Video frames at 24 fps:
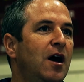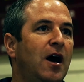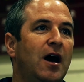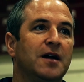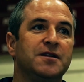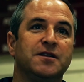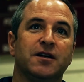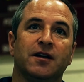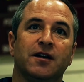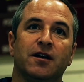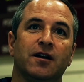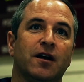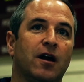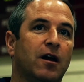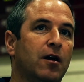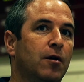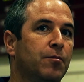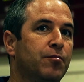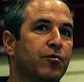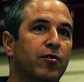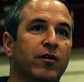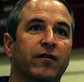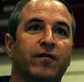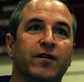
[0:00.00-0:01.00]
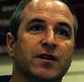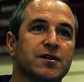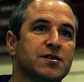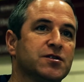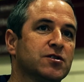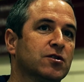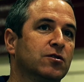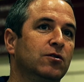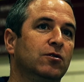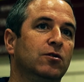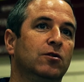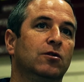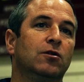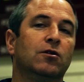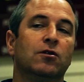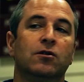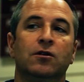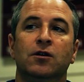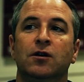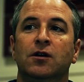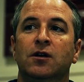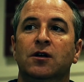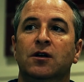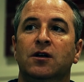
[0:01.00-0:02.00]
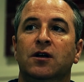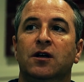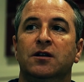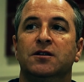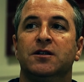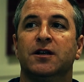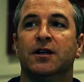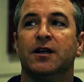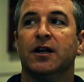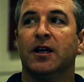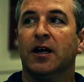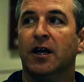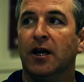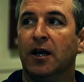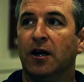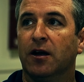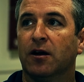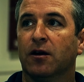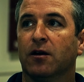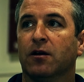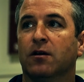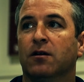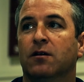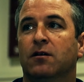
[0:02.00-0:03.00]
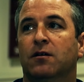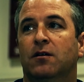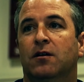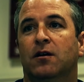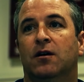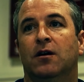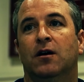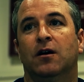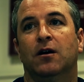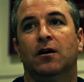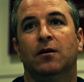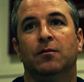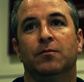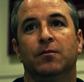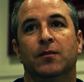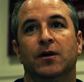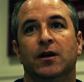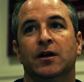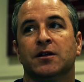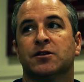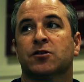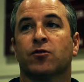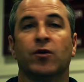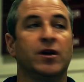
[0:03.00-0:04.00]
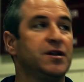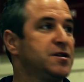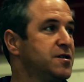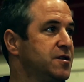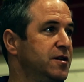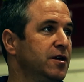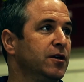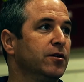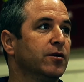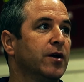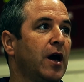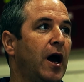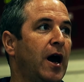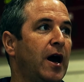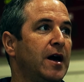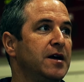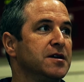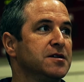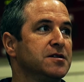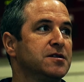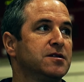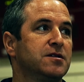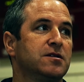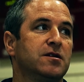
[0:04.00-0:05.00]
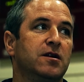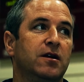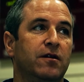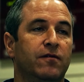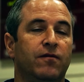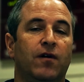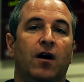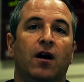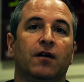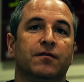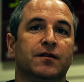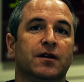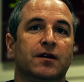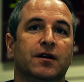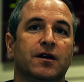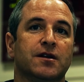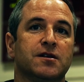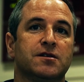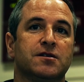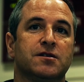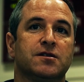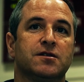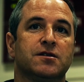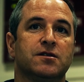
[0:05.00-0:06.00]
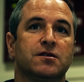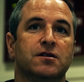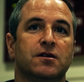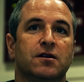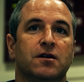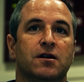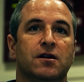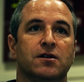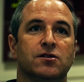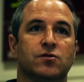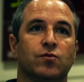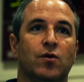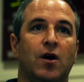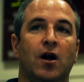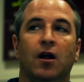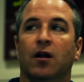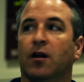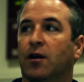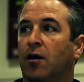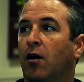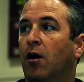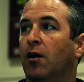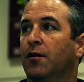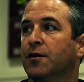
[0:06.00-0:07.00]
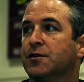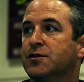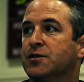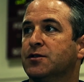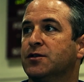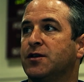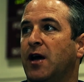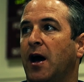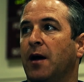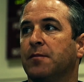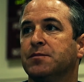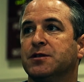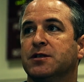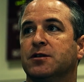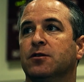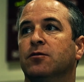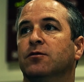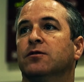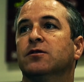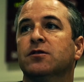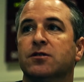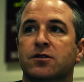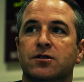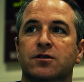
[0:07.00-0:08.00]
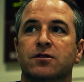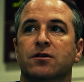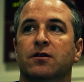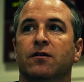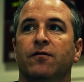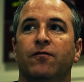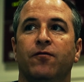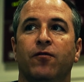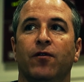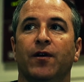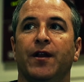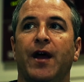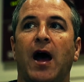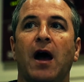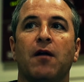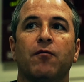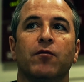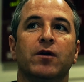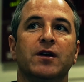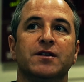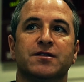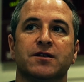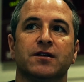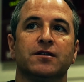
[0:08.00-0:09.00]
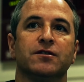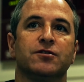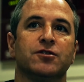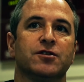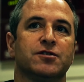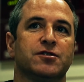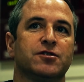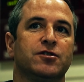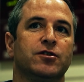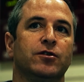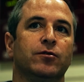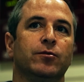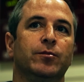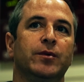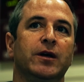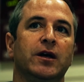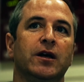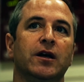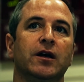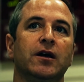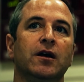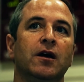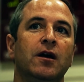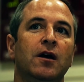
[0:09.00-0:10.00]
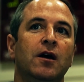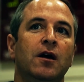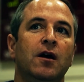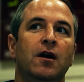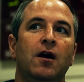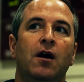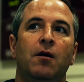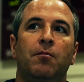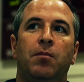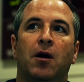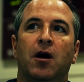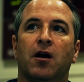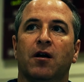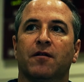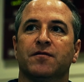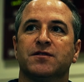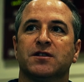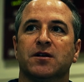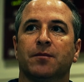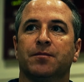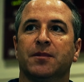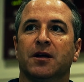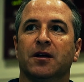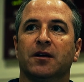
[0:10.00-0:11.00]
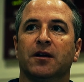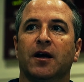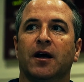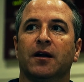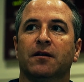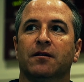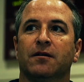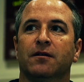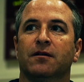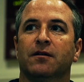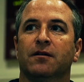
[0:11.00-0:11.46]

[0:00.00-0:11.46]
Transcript: I did it at our previous school, did it here. It's great to see you guys involved in this as well, and all the STAB students for that reason, just to be part of something that